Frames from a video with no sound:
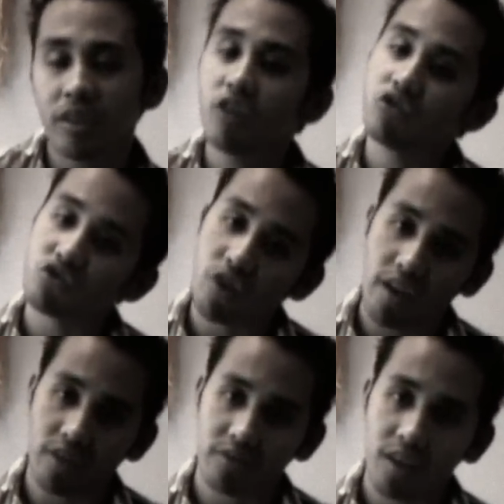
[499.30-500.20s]
they should
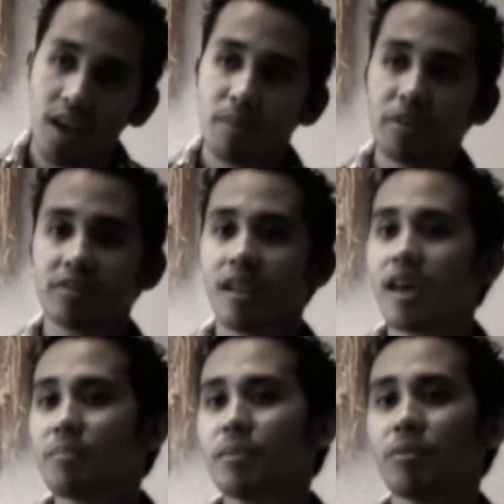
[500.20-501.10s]
try this. Because a
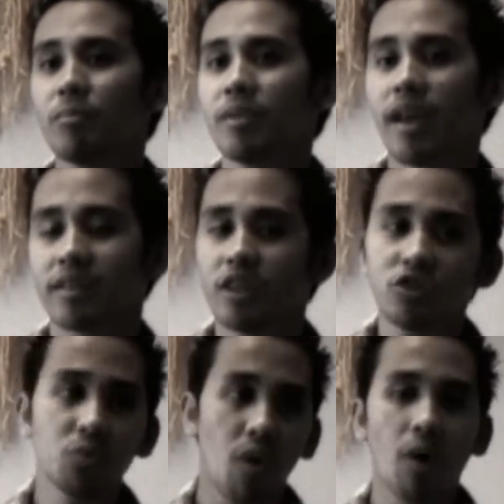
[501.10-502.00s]
lot of people will be like,
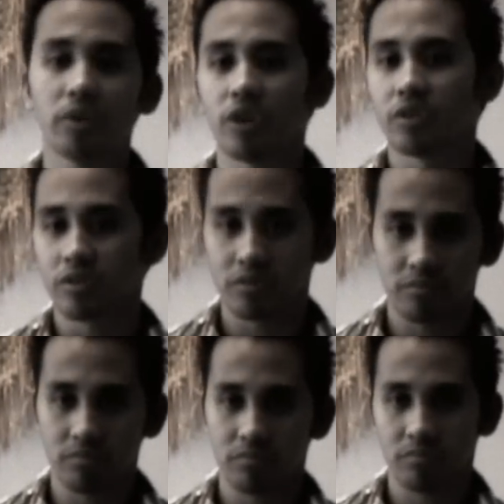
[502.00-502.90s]
nothing wrong with other